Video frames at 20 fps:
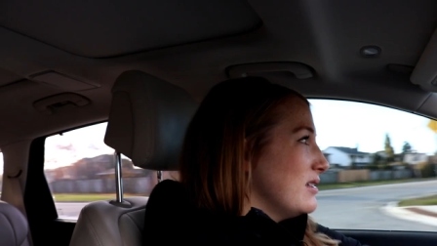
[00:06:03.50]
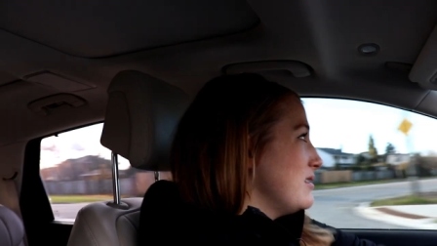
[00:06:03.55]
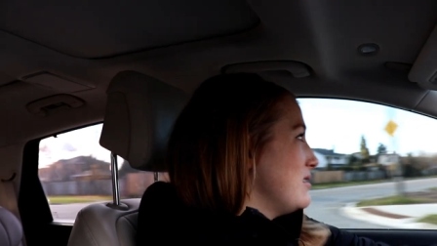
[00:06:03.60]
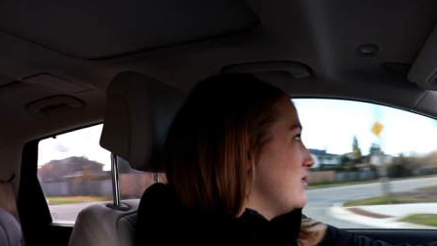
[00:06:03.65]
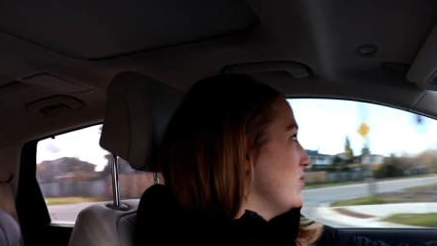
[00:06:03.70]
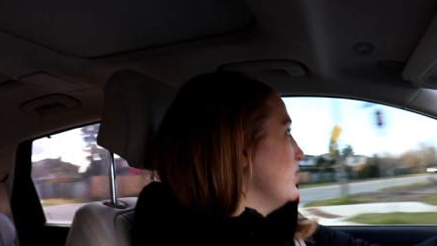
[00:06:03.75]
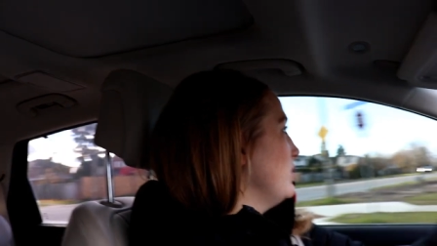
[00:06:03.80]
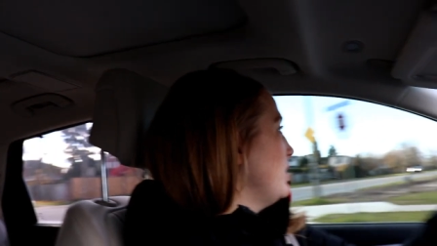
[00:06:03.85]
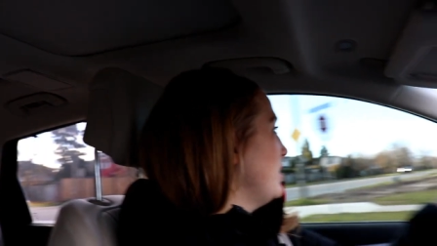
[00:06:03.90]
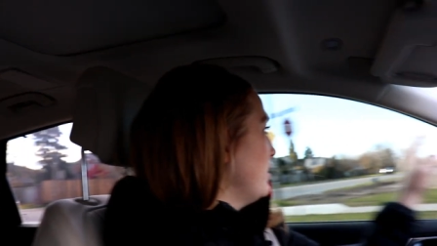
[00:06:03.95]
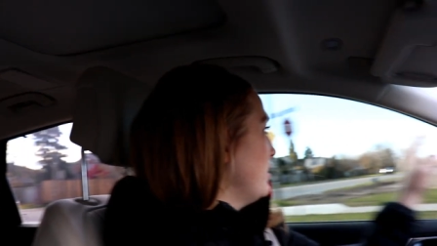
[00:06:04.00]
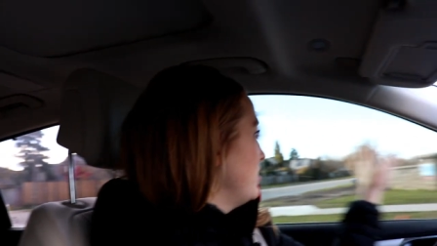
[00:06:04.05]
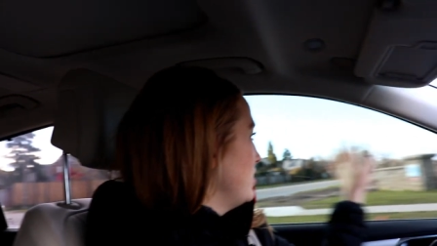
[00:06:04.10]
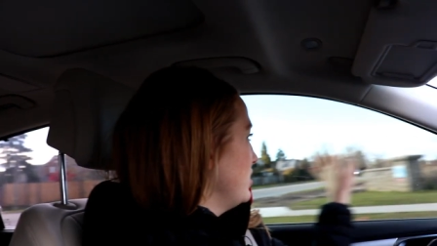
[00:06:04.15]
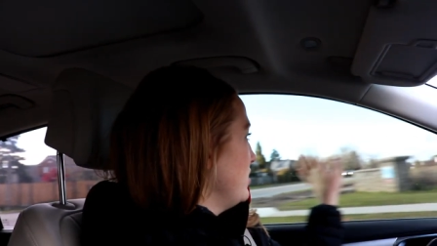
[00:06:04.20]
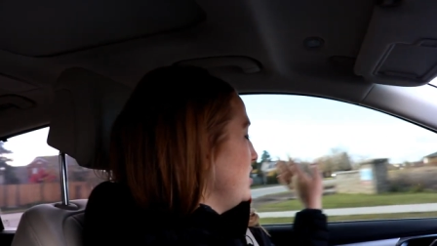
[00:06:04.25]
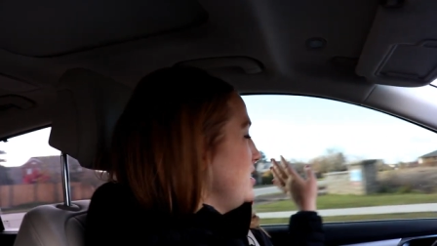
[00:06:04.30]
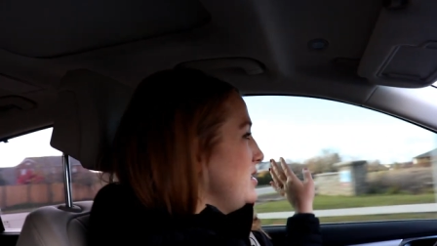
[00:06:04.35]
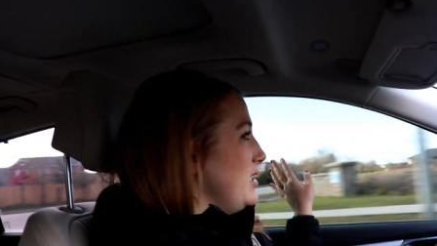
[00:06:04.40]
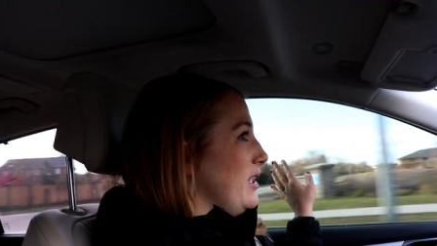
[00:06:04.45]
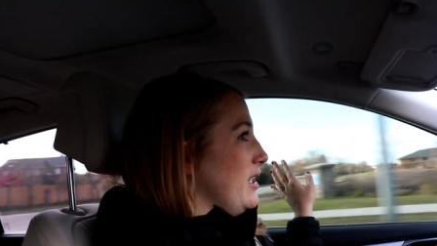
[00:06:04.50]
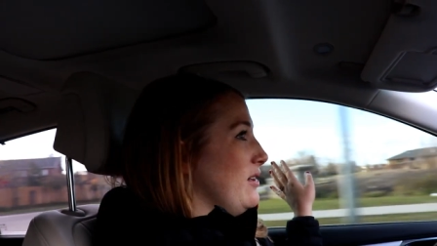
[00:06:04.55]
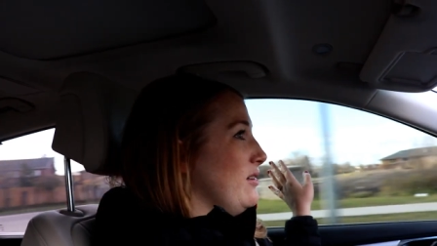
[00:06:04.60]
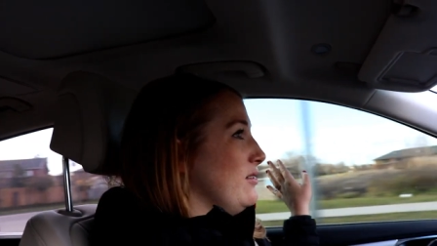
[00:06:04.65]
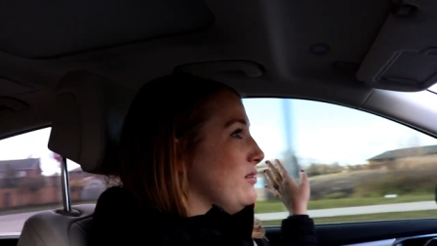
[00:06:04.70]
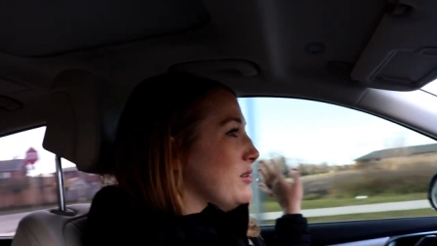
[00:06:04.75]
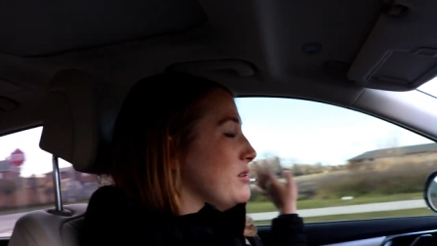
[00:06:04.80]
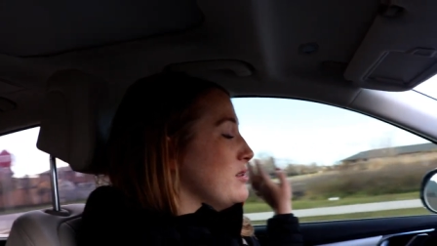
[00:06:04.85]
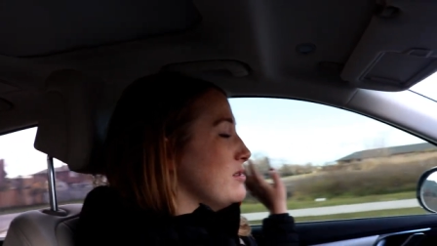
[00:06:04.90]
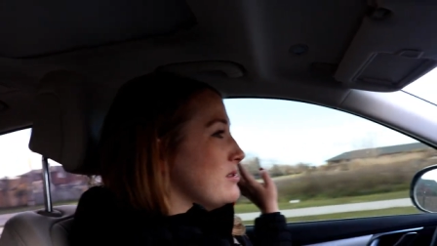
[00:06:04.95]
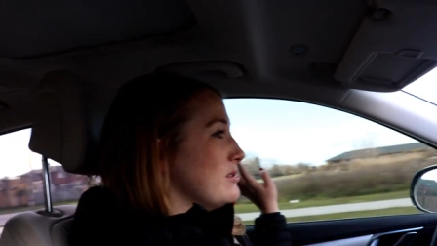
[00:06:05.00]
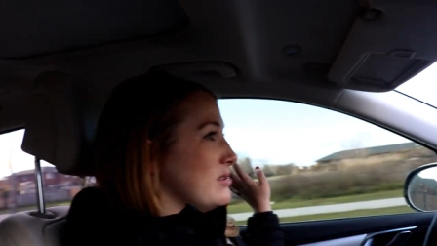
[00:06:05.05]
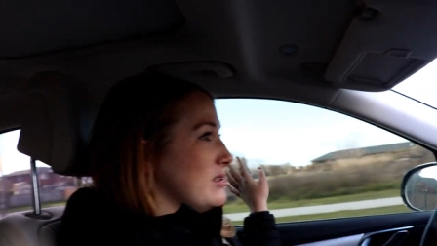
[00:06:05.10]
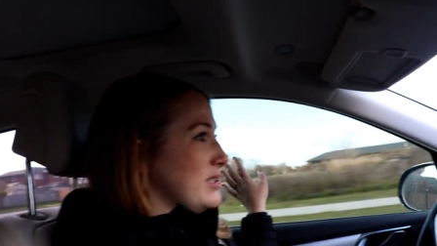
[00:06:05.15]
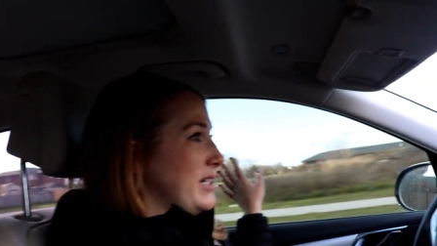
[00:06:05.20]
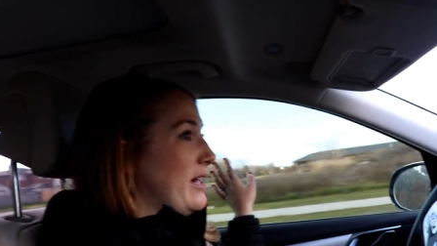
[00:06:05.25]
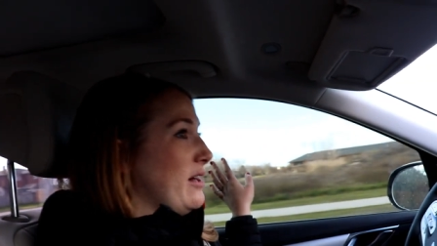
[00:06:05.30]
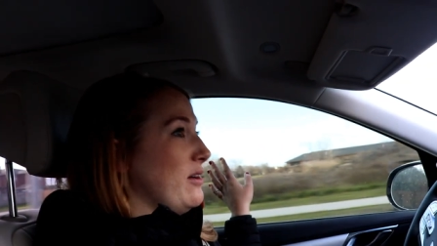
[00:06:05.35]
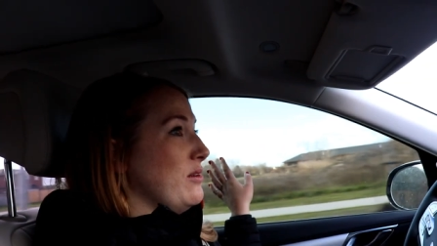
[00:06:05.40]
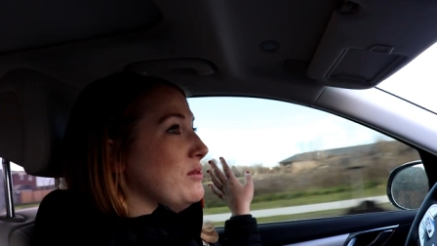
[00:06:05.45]
so luxury town or
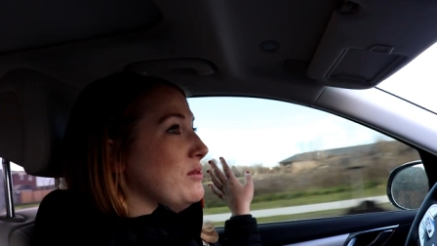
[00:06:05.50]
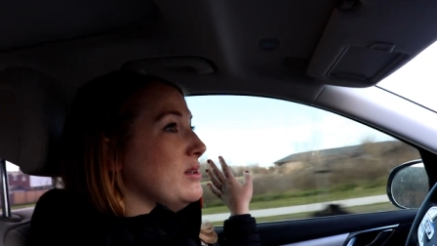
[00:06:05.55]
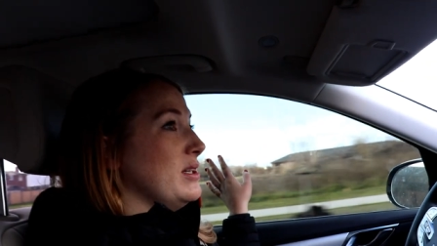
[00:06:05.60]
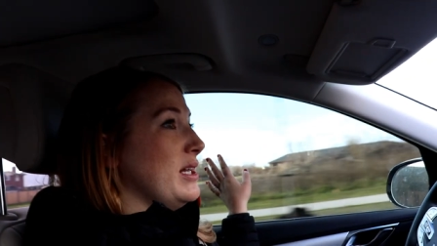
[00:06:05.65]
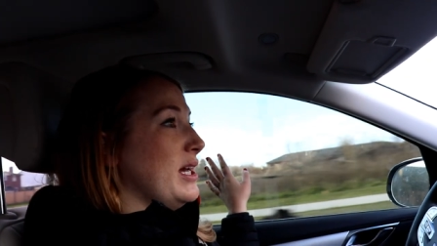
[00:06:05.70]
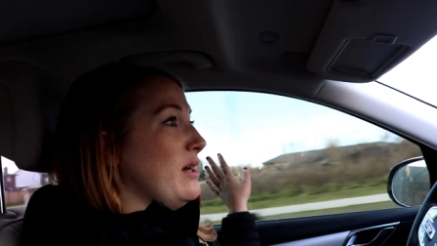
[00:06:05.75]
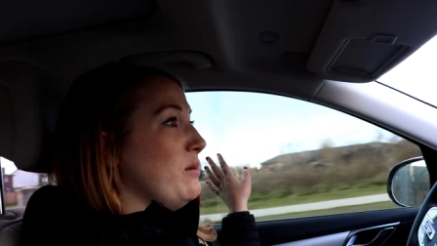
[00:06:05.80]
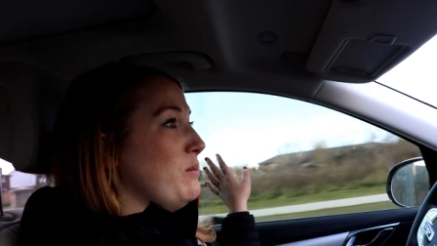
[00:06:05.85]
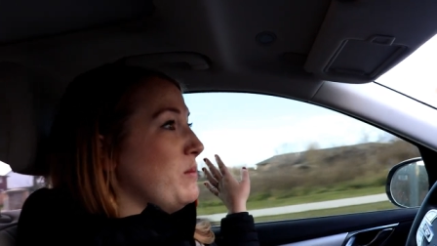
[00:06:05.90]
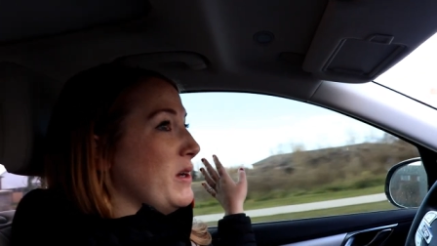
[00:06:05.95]
town uh,